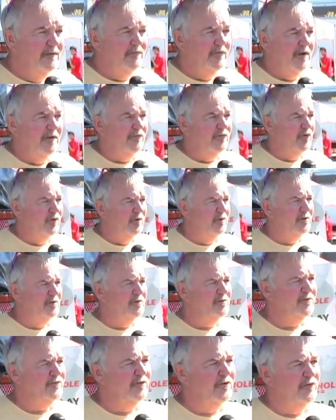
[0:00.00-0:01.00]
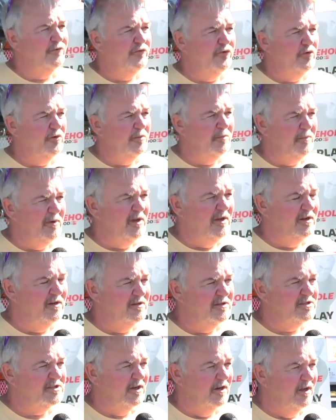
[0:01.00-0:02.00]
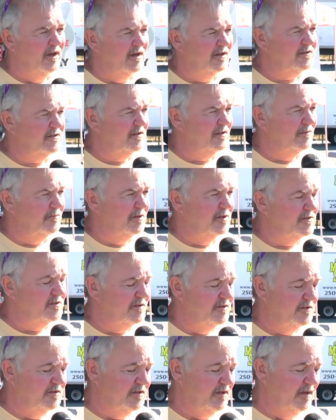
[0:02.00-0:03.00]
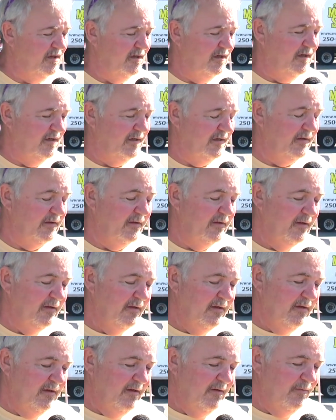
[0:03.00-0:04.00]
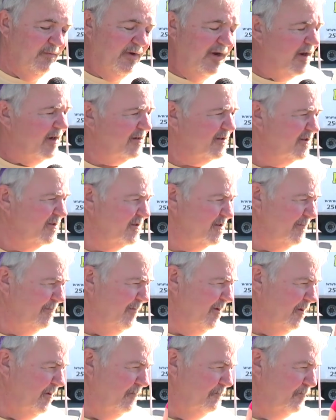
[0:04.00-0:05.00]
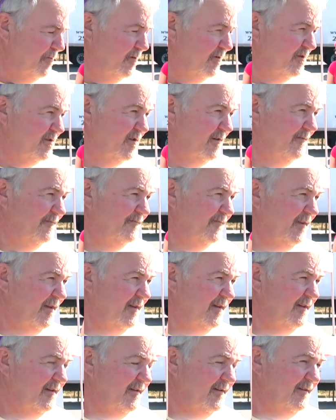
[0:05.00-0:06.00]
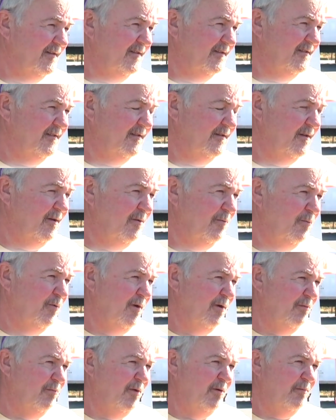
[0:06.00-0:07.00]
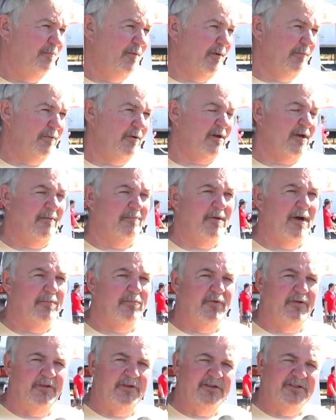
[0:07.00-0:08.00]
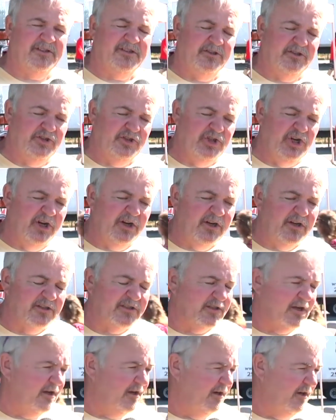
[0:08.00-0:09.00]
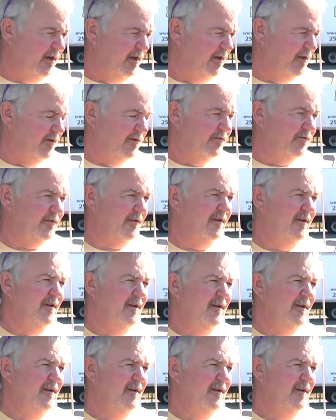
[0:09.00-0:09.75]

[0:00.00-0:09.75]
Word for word: Five Hole for Food means a lot to the Mustard Seed. Uh, we act as a middle person. Uh, when, people come up with these ingenious ideas,